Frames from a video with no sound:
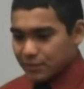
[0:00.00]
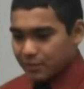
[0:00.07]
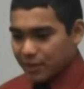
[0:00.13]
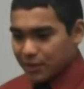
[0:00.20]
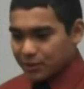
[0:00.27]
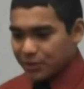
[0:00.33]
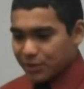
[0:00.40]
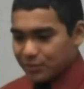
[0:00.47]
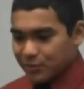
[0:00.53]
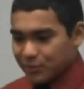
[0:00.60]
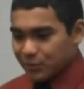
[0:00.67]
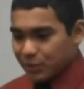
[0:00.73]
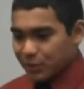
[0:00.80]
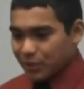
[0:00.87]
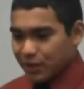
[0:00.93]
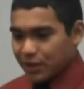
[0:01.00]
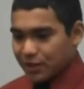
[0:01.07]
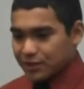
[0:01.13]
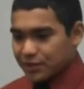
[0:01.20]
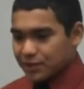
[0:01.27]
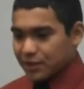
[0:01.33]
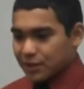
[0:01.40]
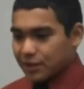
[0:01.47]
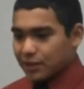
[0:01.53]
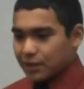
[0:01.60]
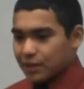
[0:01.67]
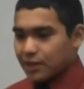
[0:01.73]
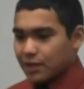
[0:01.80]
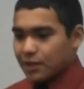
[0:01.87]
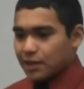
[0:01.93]
my dreams were crushed, and
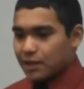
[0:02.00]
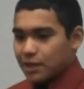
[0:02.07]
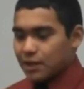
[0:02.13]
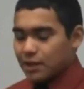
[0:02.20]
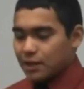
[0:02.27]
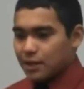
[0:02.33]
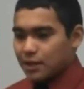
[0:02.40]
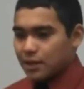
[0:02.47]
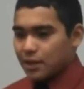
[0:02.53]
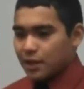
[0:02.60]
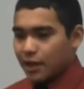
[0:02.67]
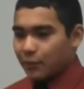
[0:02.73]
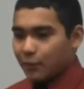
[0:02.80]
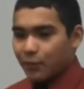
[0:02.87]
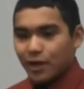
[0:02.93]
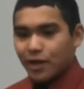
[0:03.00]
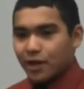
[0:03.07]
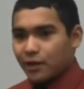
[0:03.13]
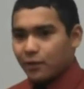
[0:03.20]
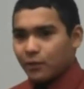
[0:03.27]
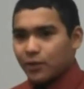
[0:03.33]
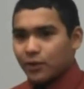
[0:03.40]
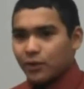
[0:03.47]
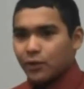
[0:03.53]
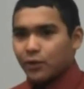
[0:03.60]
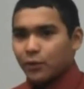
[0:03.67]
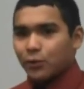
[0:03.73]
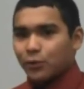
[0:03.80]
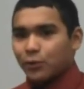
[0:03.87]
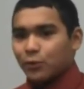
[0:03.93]
I don't want anyone to
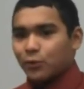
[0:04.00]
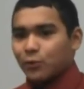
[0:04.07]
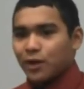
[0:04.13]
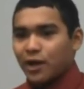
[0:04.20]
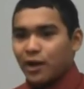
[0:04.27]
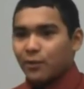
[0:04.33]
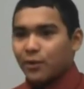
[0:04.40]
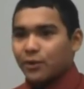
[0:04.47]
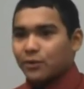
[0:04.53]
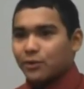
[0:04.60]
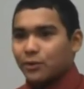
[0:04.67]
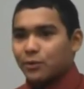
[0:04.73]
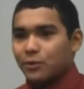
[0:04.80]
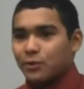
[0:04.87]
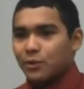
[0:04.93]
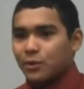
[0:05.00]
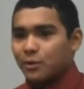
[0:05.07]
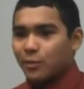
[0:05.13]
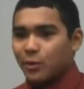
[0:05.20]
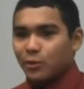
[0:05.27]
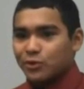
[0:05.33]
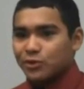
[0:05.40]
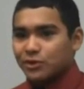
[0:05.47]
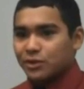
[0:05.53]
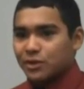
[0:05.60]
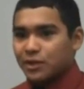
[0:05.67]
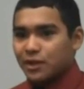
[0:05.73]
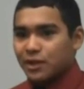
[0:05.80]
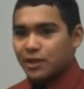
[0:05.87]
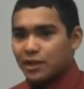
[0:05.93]
go through what I went through
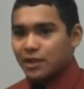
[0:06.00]
emotionally,